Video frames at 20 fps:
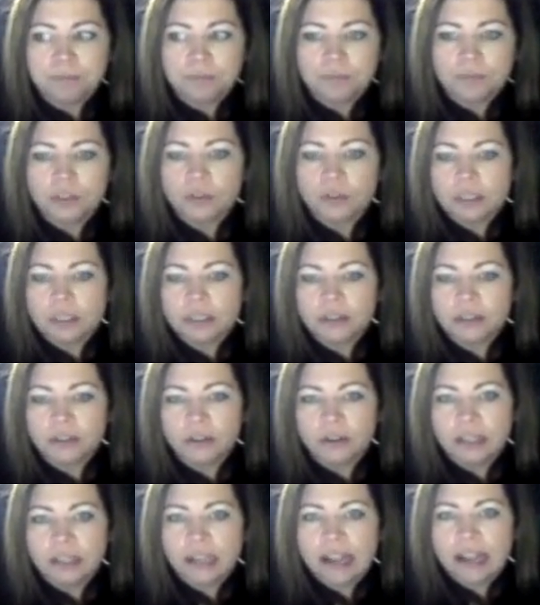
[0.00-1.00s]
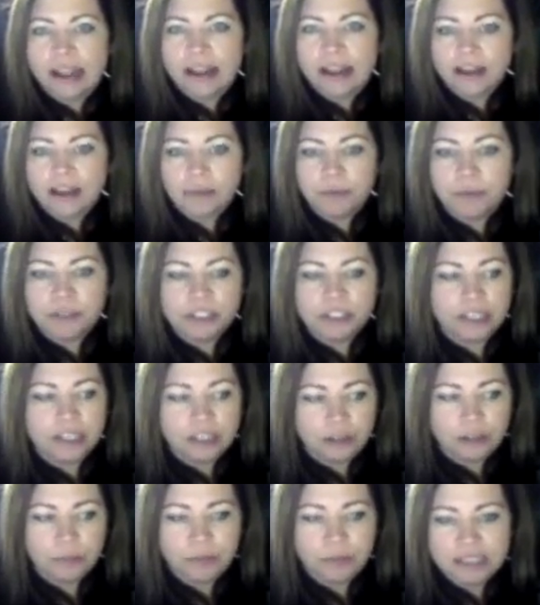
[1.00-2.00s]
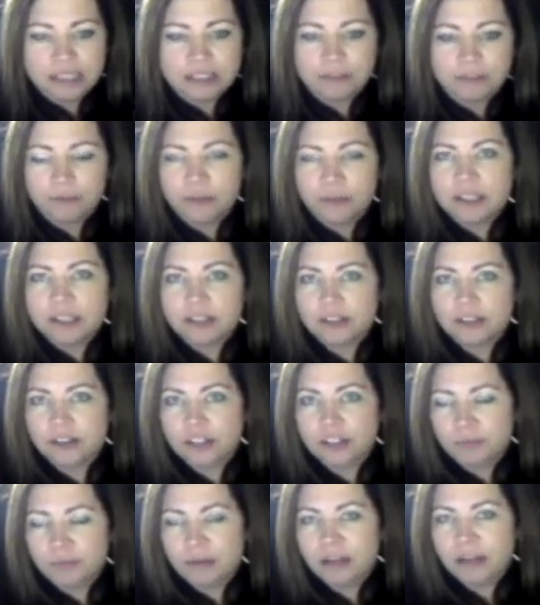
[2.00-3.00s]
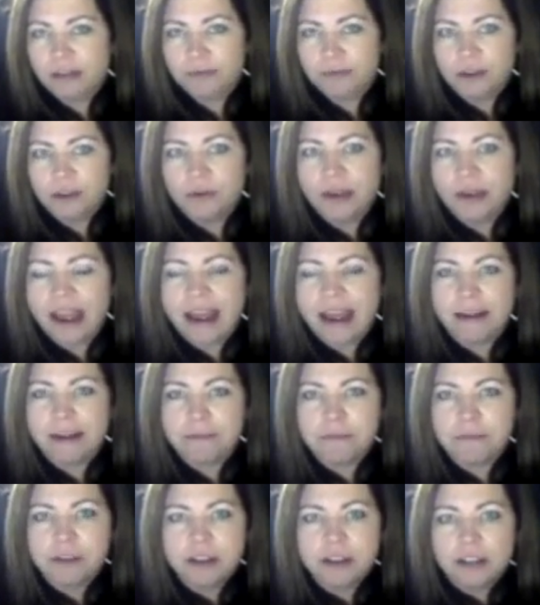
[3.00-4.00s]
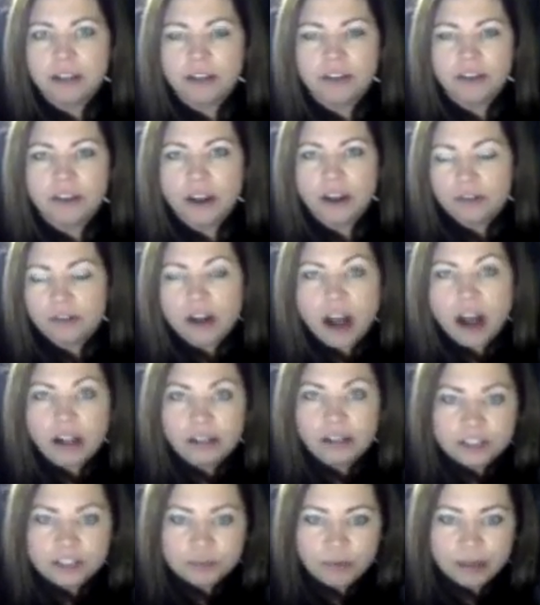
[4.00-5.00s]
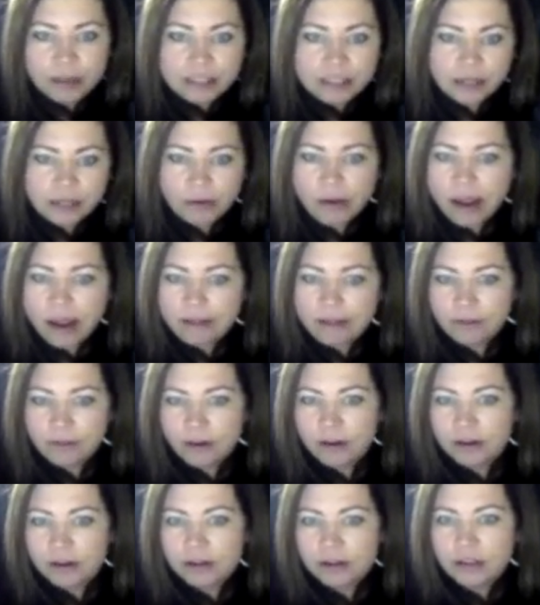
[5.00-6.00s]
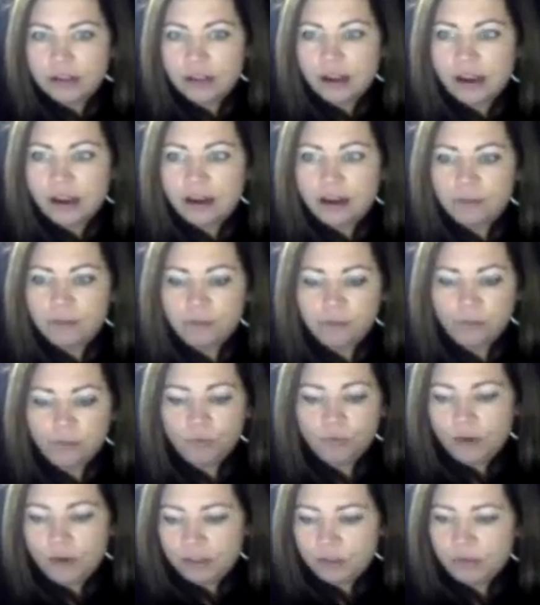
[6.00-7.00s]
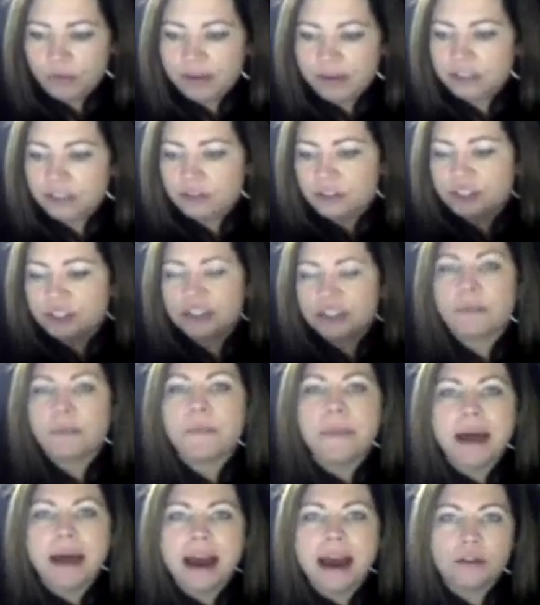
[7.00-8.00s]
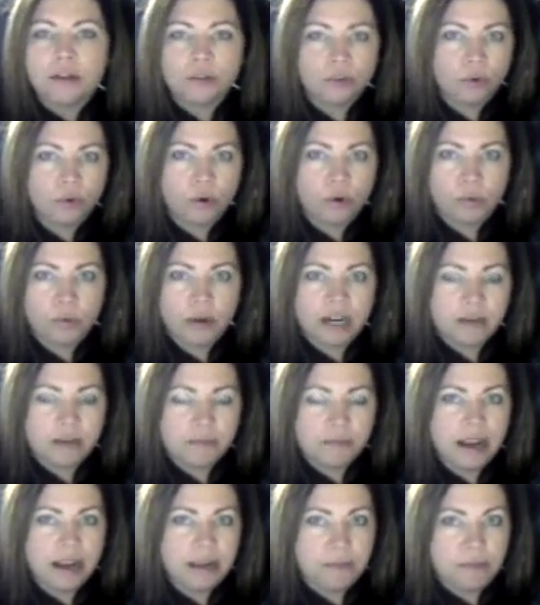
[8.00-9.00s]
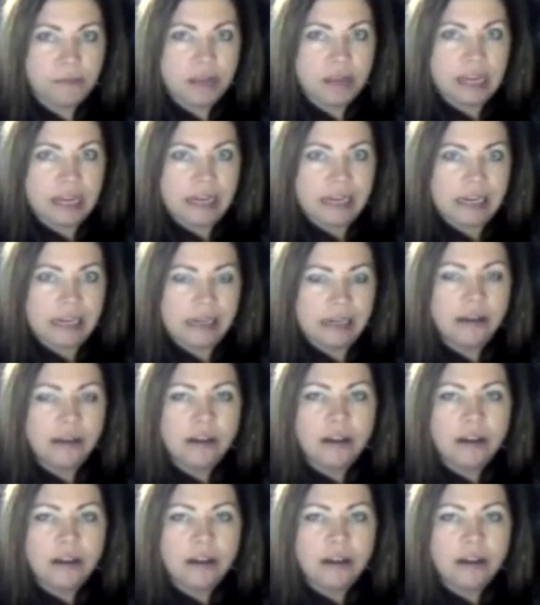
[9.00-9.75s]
You can look at a particular piece of research, but if you have no knowledge whatsoever of what the research is about or what it might mean,